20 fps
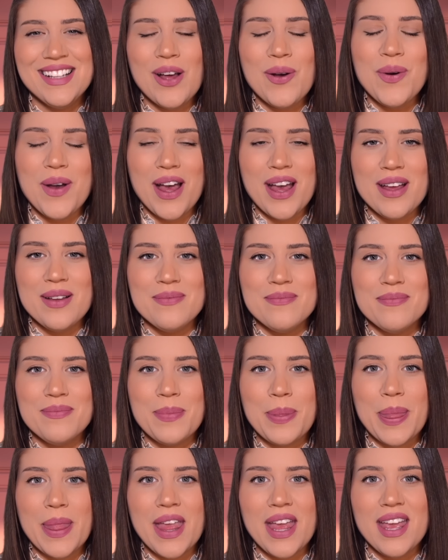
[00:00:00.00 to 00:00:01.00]
Okay,
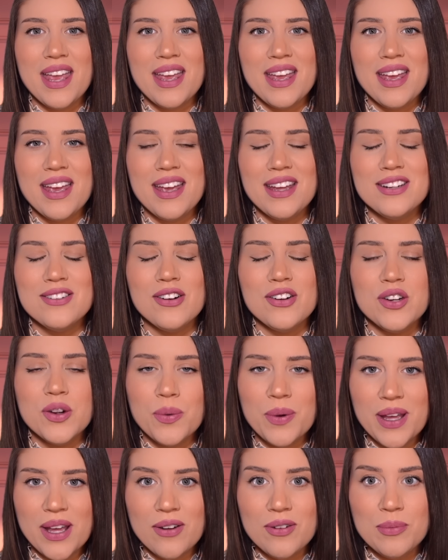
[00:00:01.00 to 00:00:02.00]
and on your
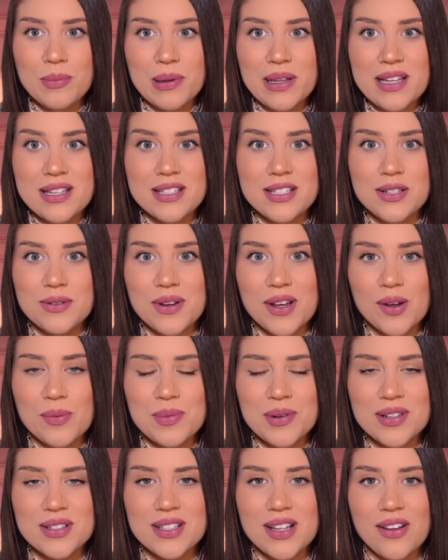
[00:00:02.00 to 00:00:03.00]
way out, please do help
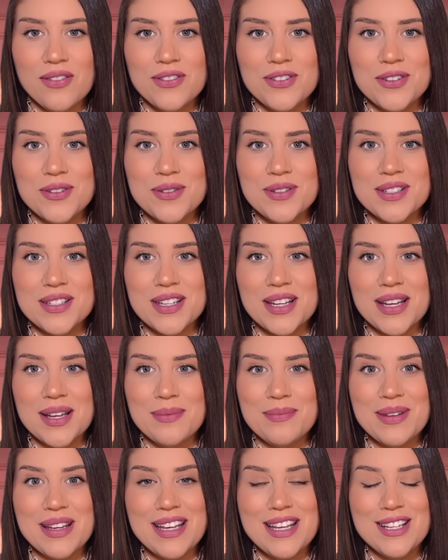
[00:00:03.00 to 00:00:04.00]
yourself to
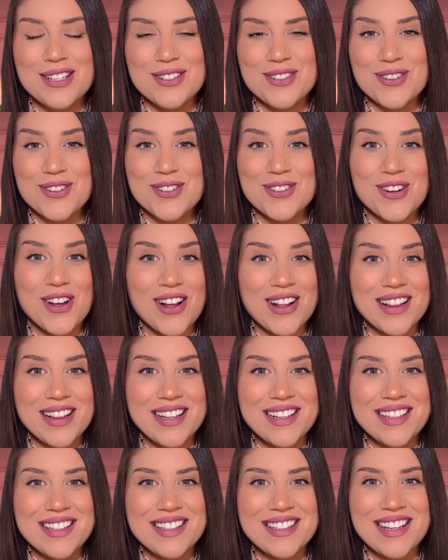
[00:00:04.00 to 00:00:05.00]
some Easter
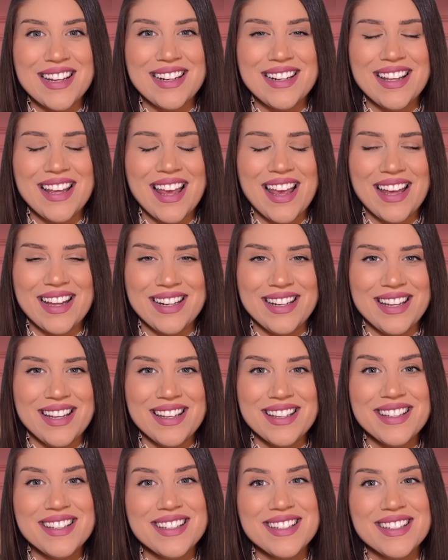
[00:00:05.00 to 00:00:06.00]
chocolates and
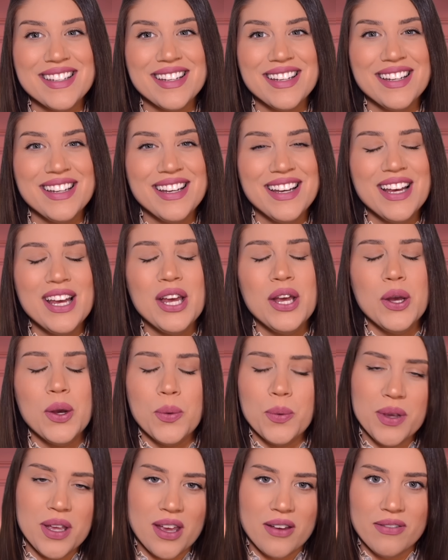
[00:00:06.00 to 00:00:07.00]
candies.
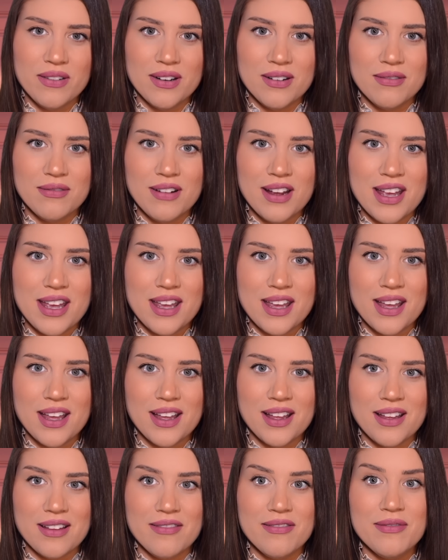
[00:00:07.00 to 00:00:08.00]
We have an array
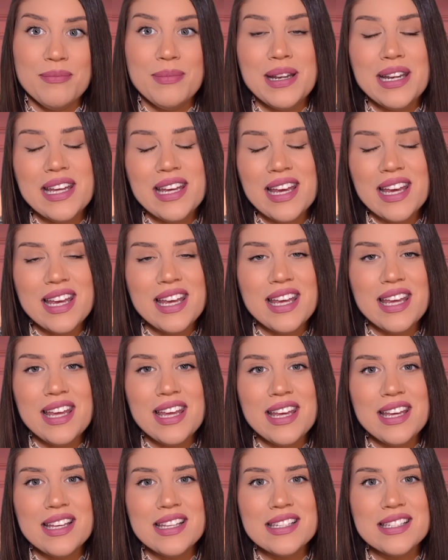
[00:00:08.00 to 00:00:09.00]
of mini
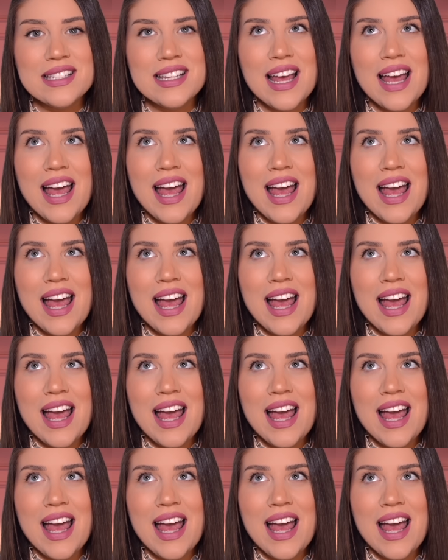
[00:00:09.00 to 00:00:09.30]
eggs